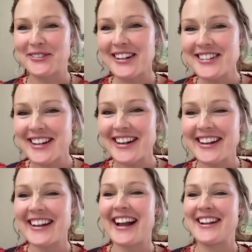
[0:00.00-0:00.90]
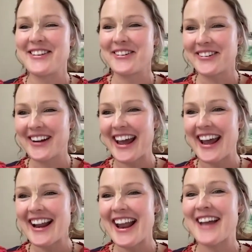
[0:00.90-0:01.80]
Russia, and
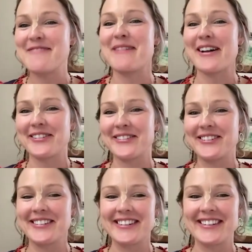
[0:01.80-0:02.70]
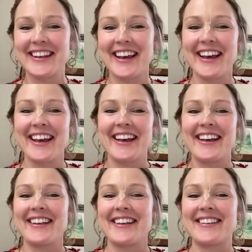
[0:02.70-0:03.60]
Ukraine and Belarus.
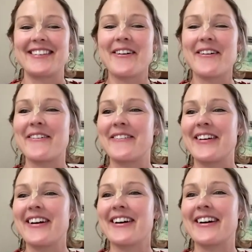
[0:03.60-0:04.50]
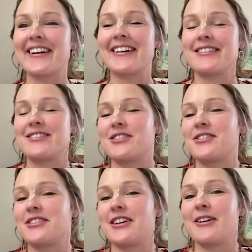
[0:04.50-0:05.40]
So we are
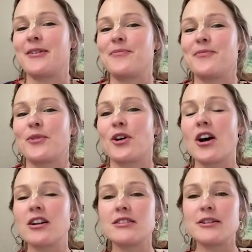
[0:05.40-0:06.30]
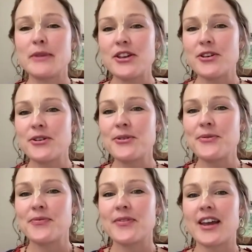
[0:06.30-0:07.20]
just, we're honored to meet you
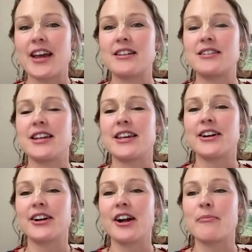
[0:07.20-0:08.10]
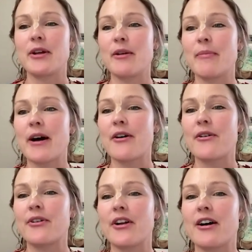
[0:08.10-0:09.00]
and to hear a bit
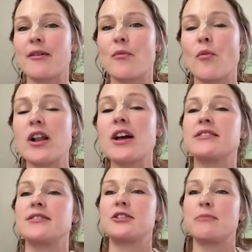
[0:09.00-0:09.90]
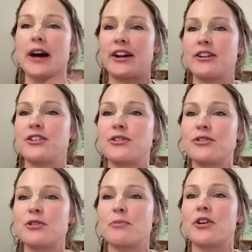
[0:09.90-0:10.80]
about what has inspired you
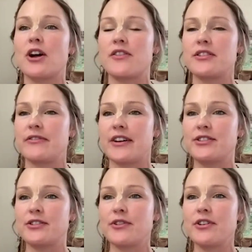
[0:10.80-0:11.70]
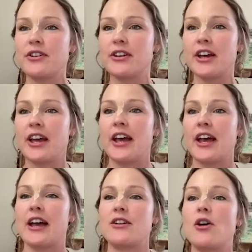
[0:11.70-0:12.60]
to put on this festival,
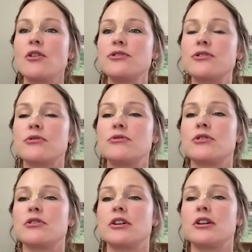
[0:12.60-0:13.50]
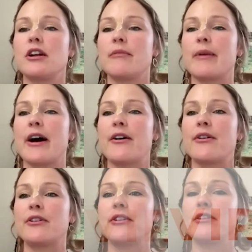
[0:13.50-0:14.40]
and also to learn about